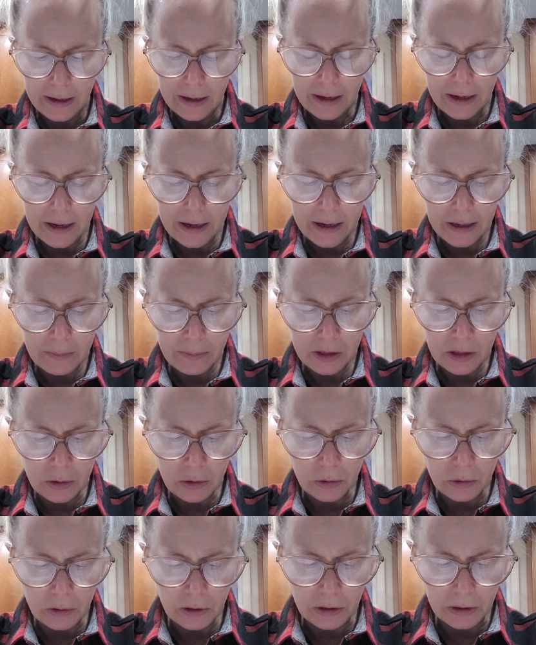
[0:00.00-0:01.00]
I am the
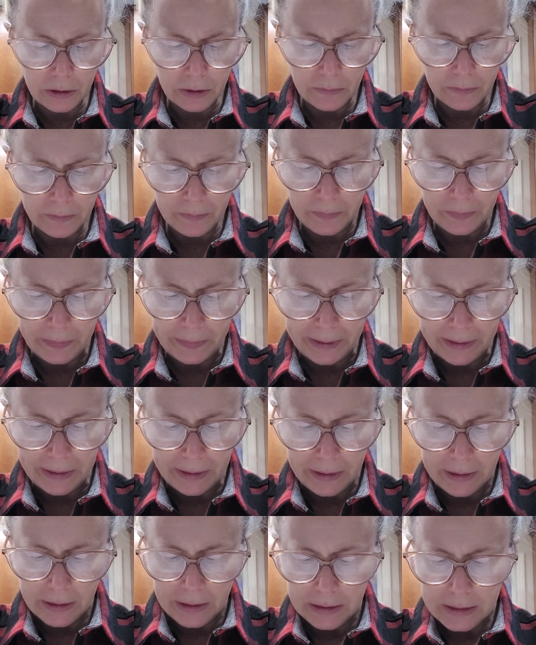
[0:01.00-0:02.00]
Lord.
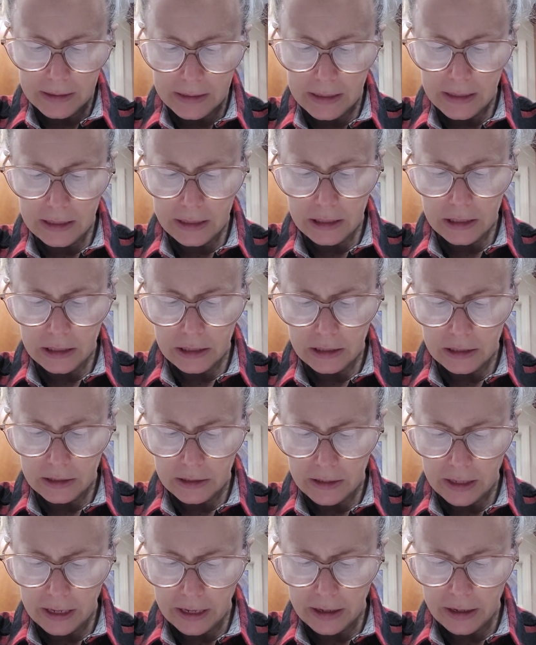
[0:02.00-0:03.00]
See
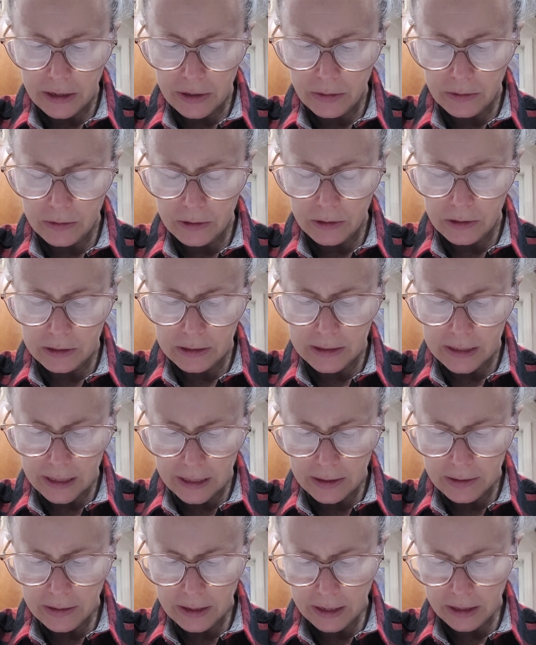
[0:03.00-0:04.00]
that you
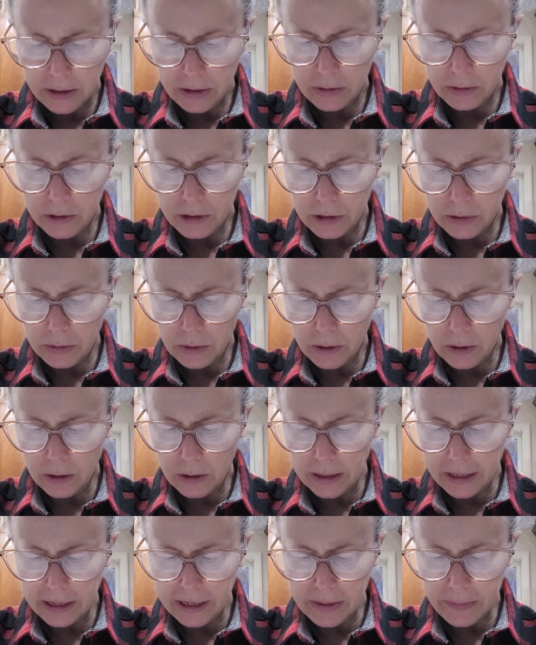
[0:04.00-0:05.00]
do all
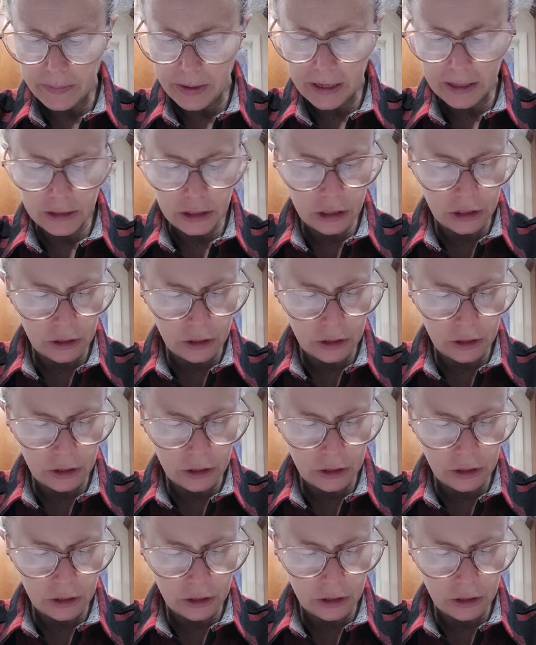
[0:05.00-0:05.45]
I command